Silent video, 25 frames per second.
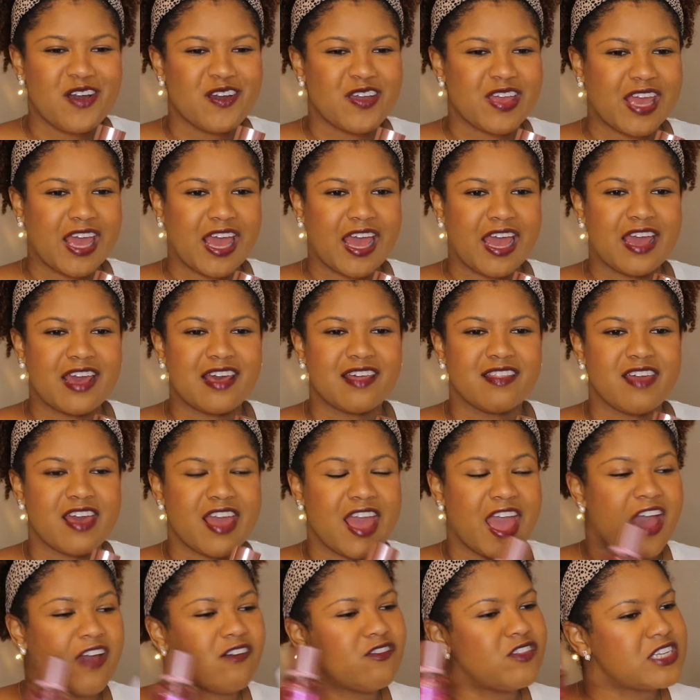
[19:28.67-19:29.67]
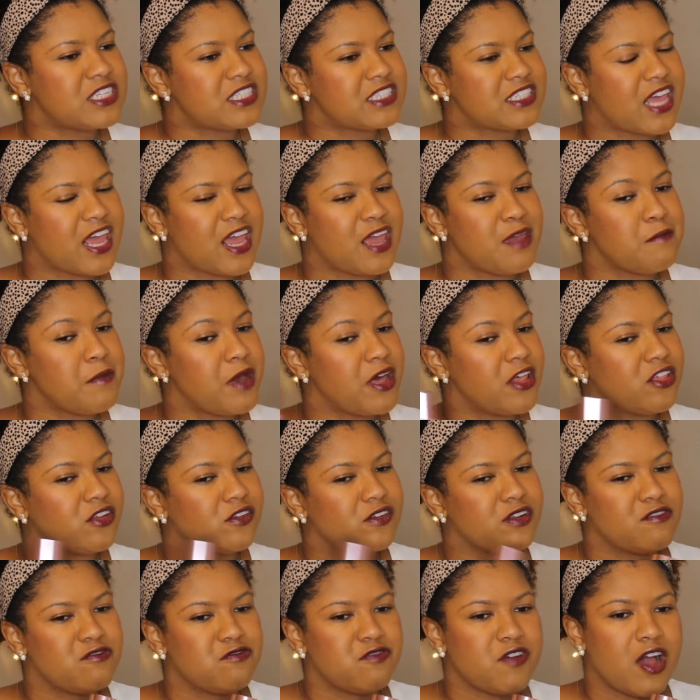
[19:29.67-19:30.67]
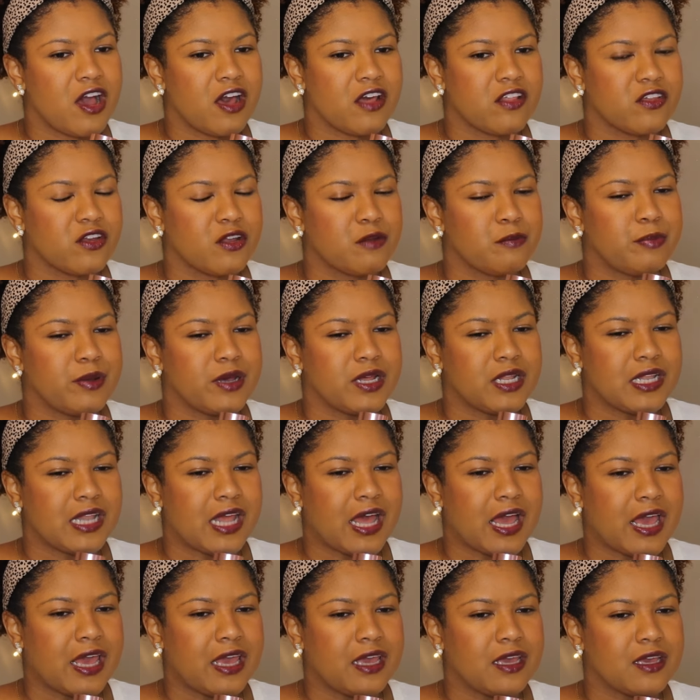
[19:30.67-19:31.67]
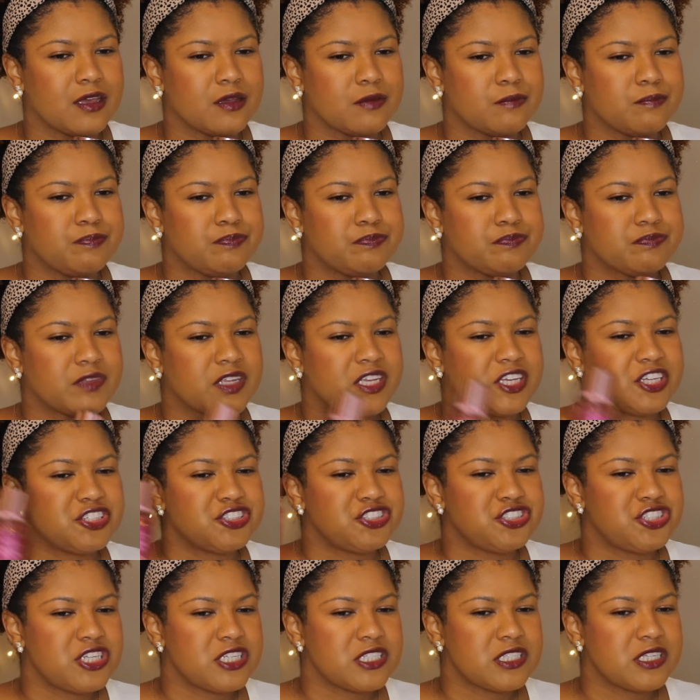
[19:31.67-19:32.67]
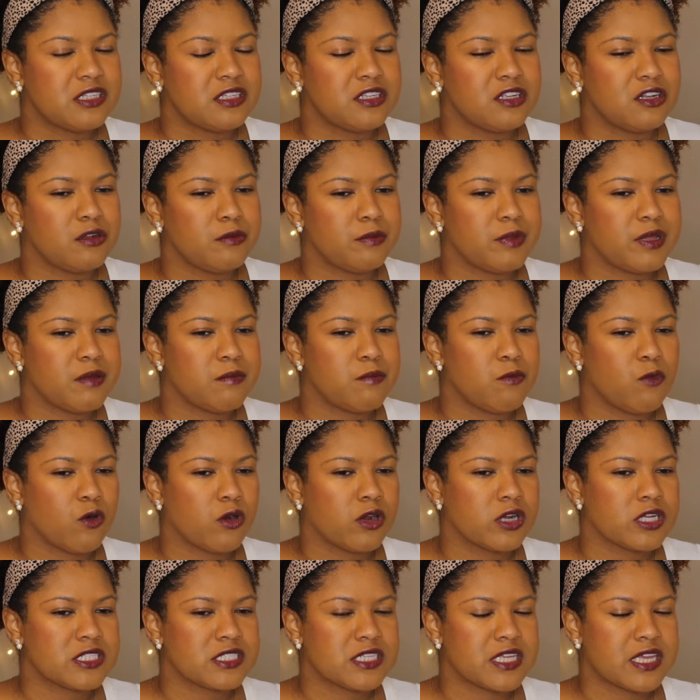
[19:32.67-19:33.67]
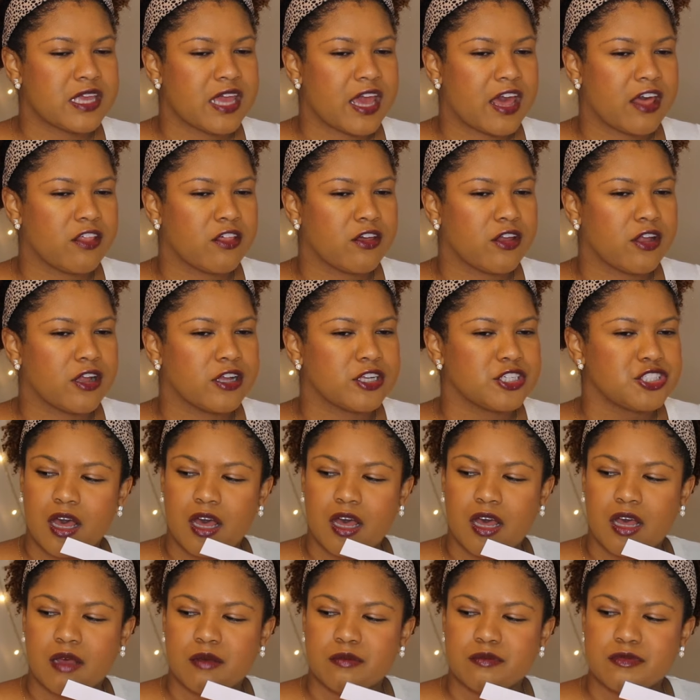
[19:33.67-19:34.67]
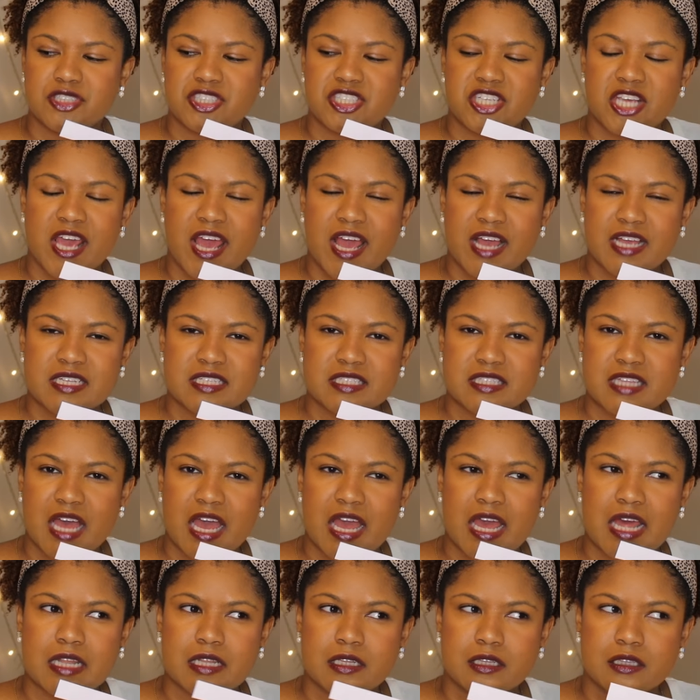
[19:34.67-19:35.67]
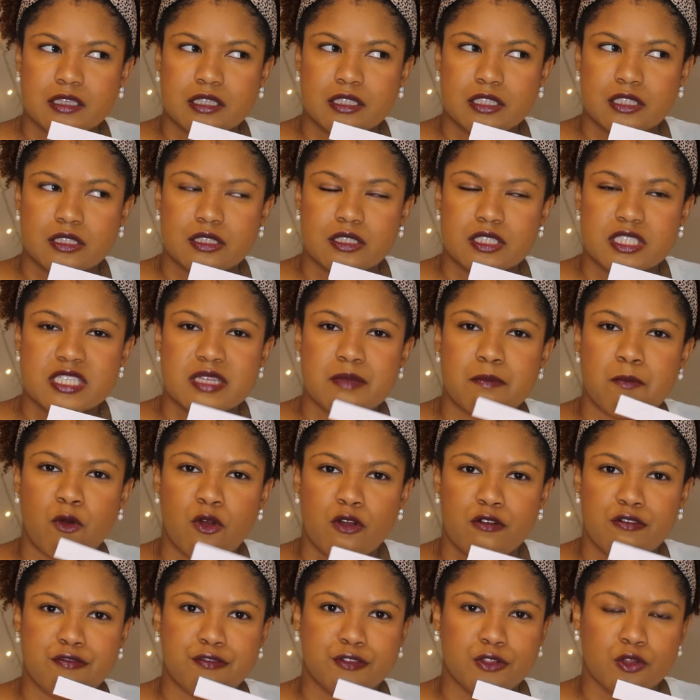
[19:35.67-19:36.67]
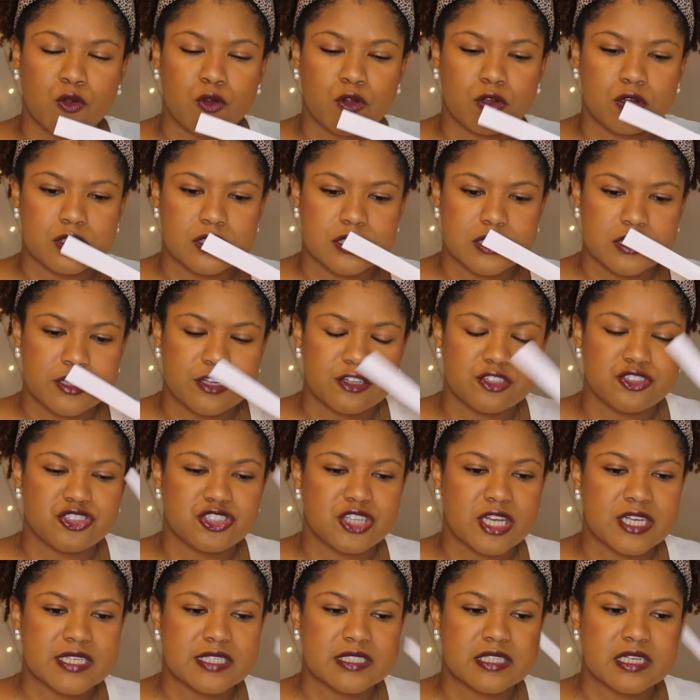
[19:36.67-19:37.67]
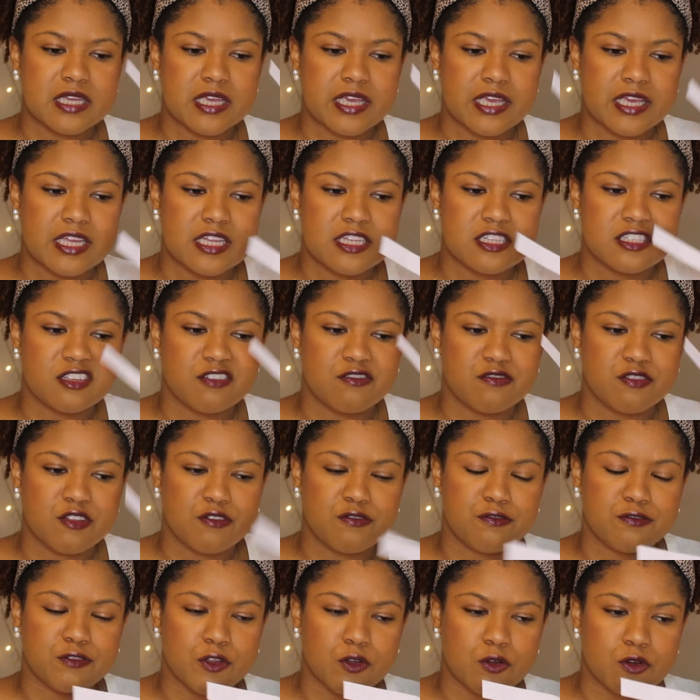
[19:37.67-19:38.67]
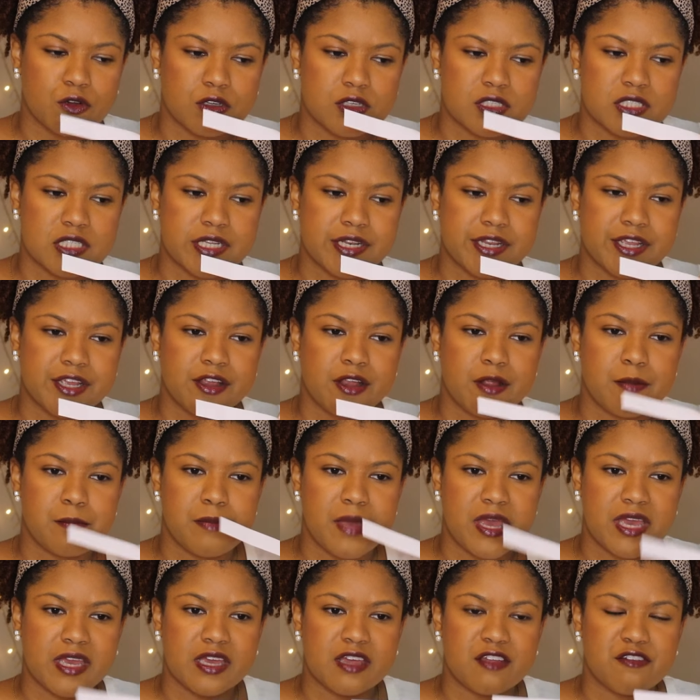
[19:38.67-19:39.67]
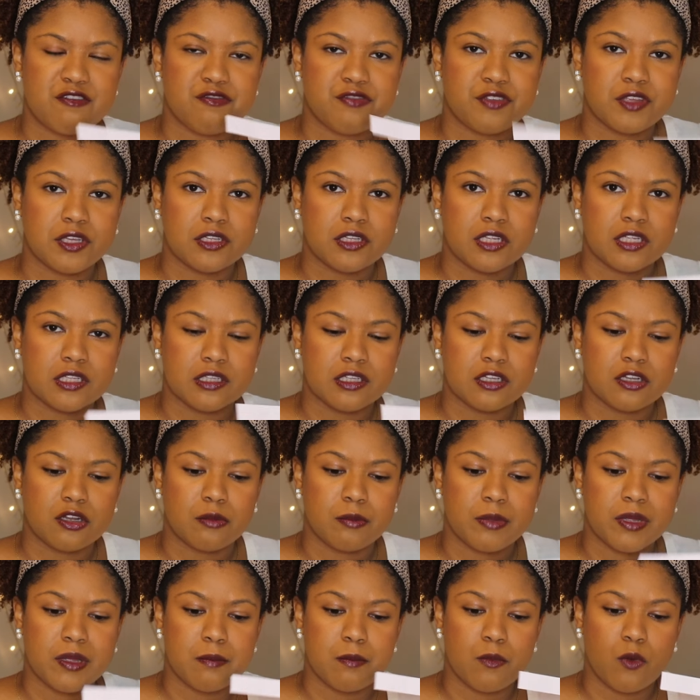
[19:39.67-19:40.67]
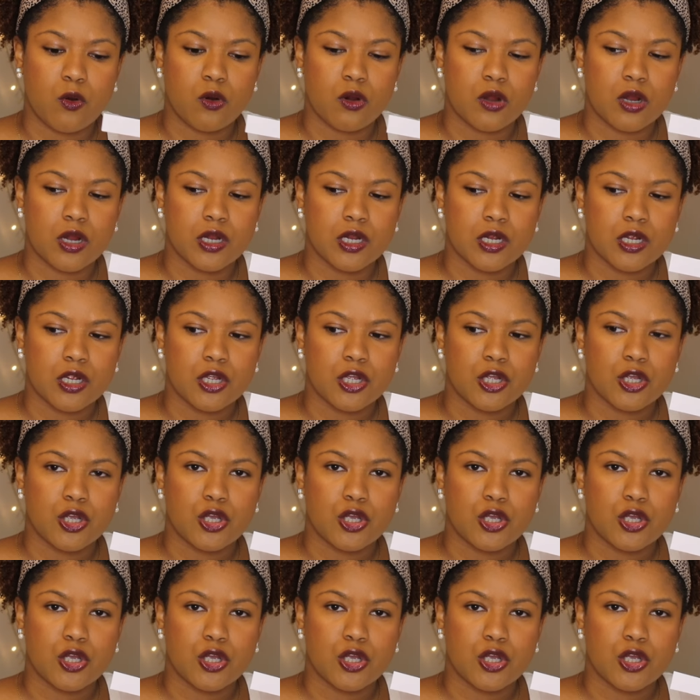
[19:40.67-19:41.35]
okay, they have the same mother and father, but like She's a little bit more together. Um, she has a, some more florals in there. Just a hint of the florals in here make it feel a little bit more